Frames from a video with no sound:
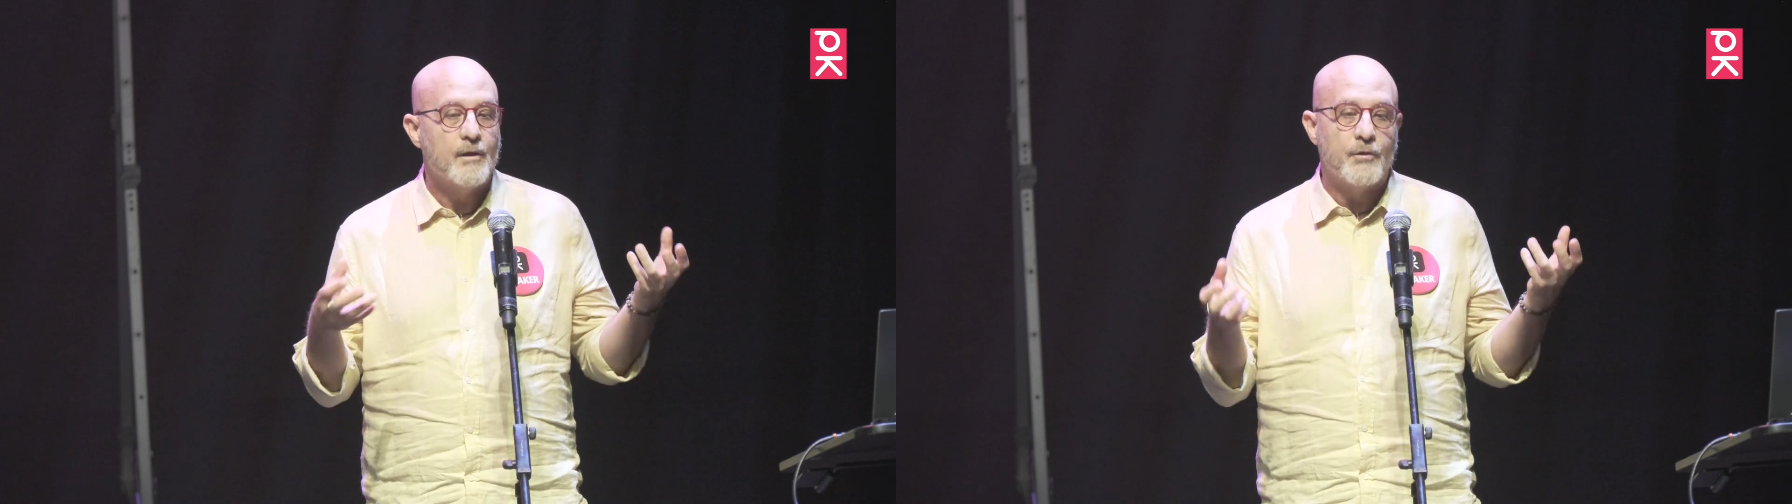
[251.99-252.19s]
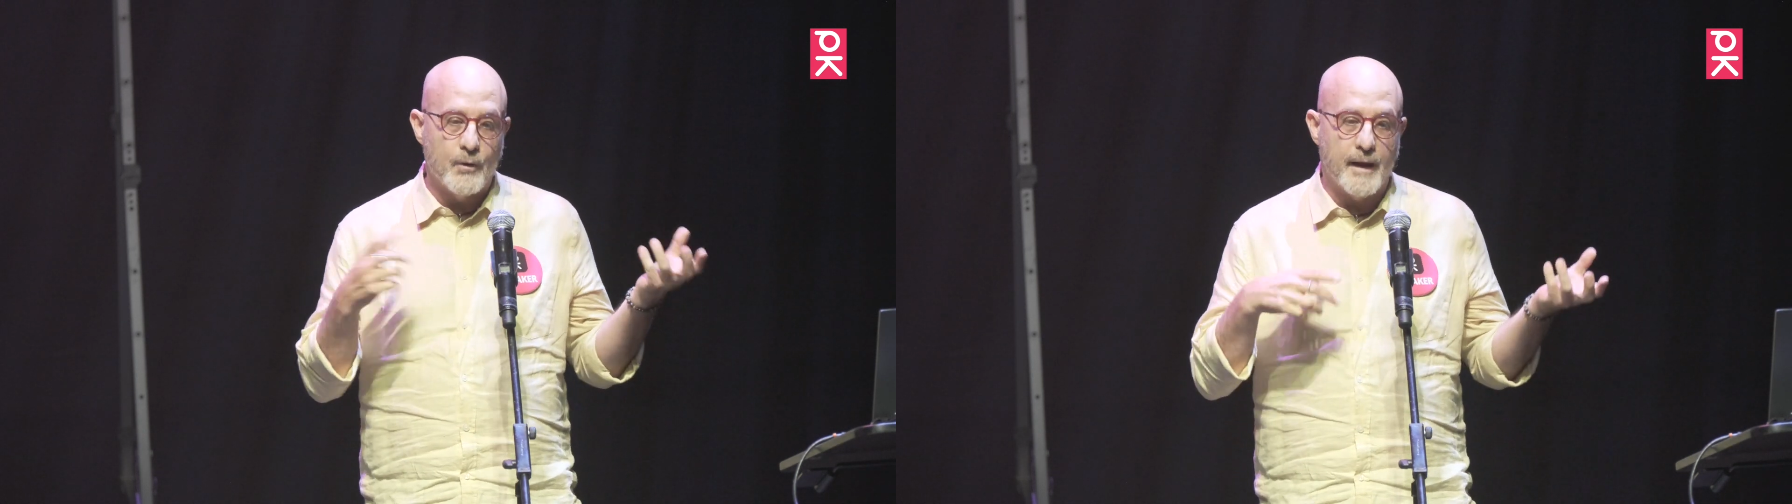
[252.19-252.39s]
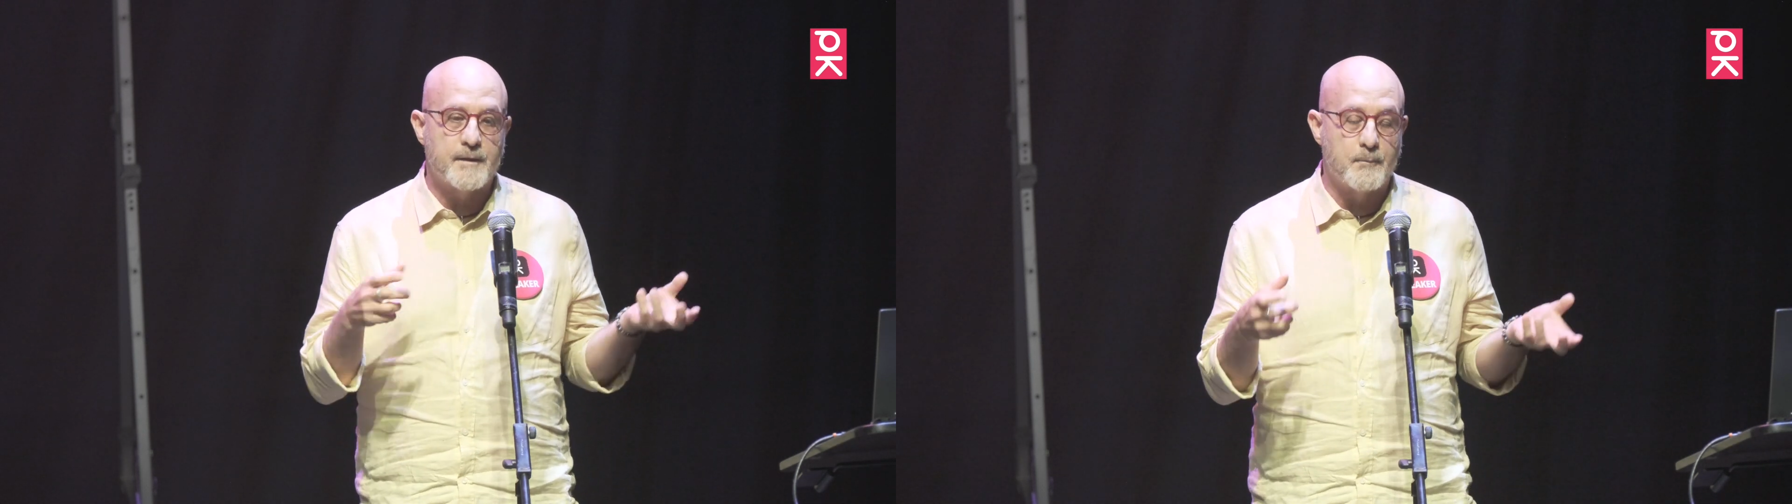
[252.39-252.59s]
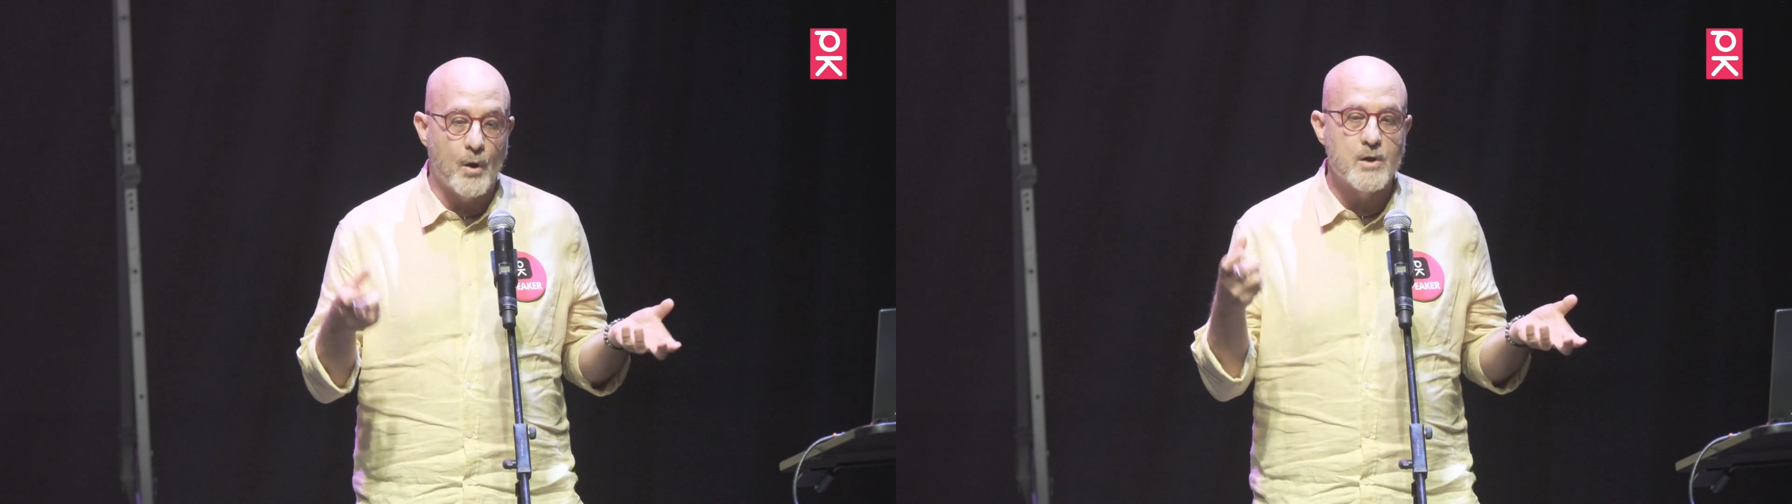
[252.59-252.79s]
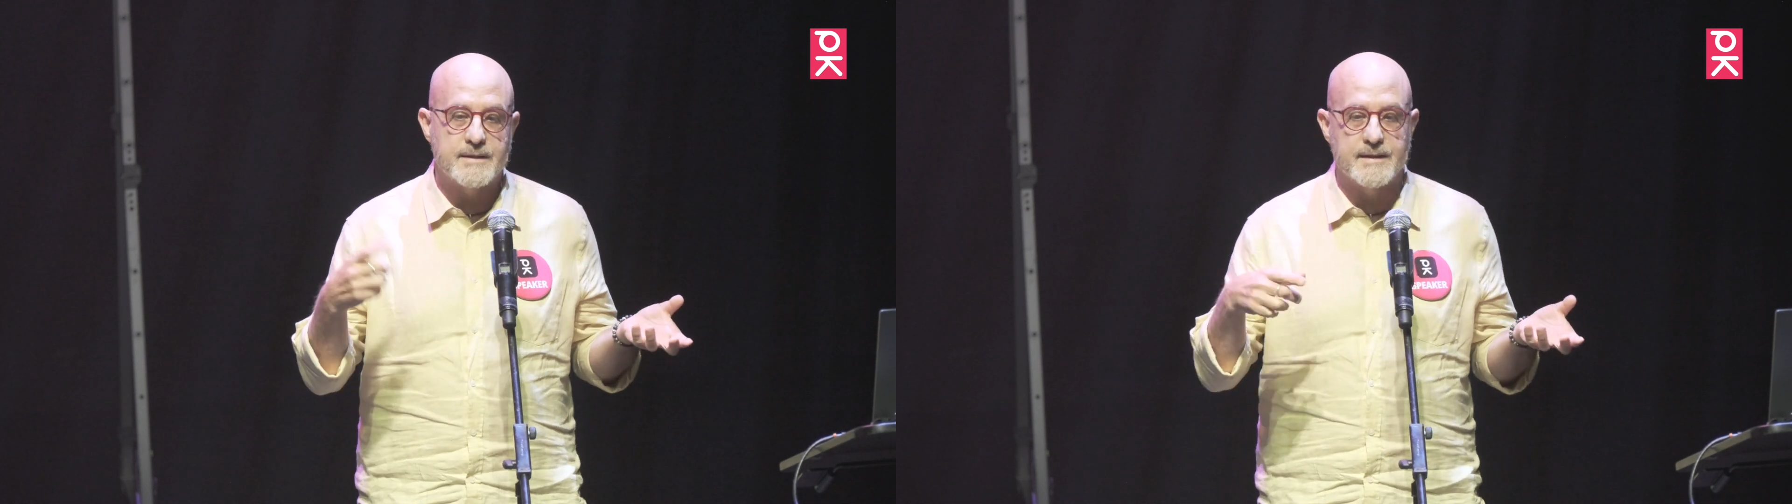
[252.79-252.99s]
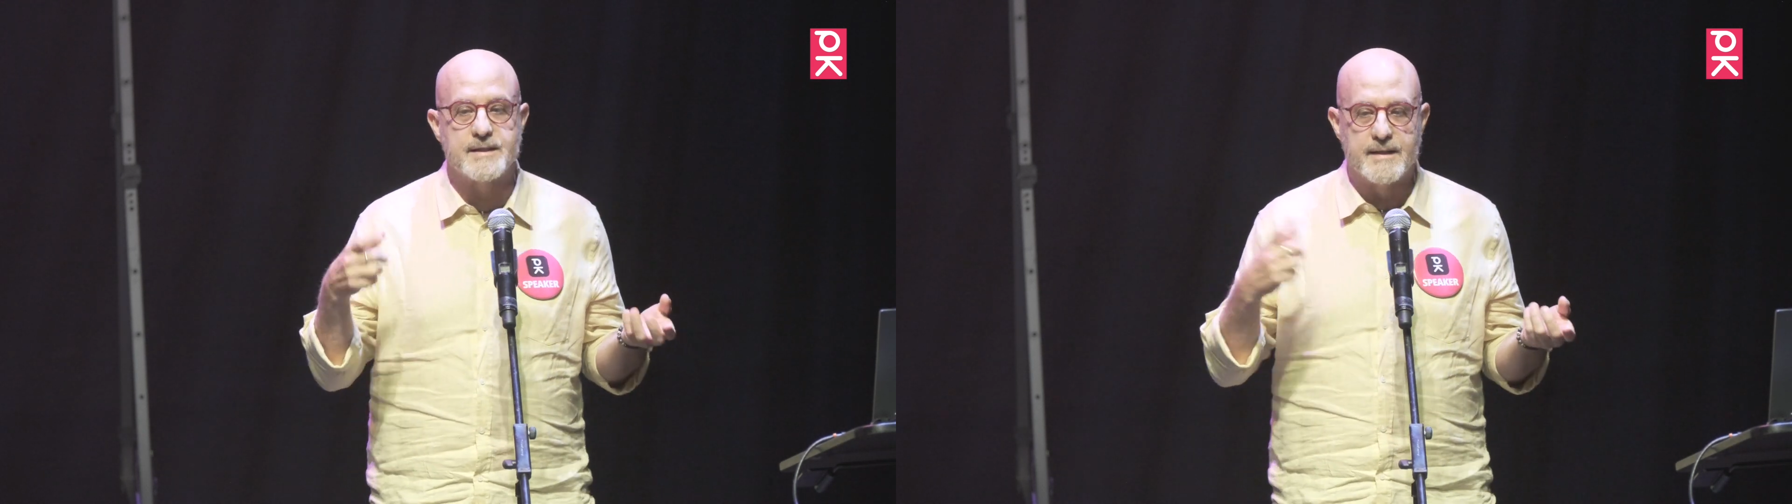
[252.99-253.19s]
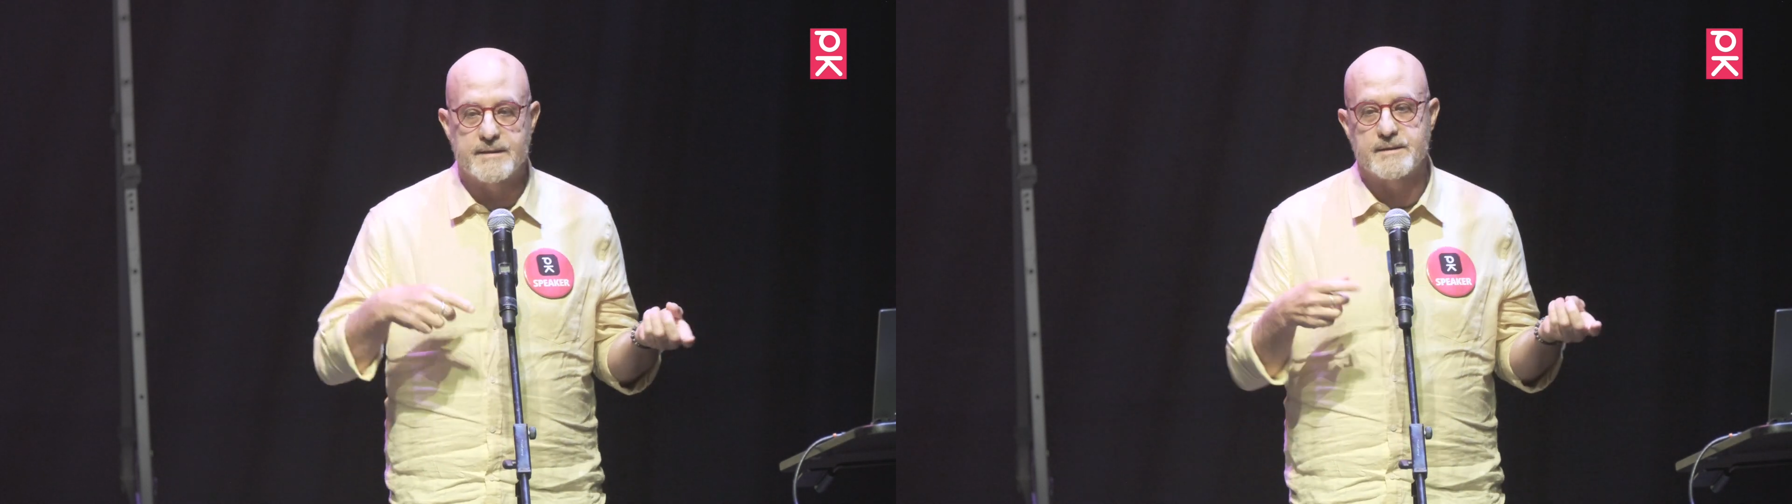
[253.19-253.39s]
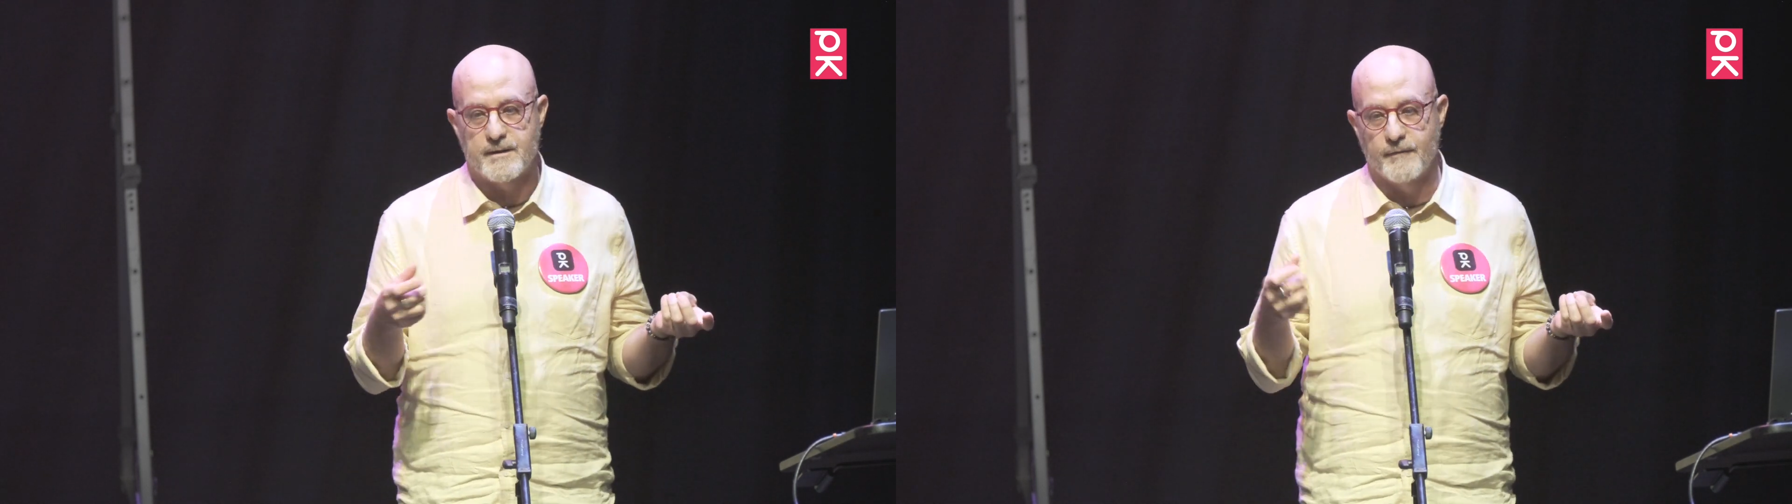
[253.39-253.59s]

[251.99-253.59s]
throughout the process, the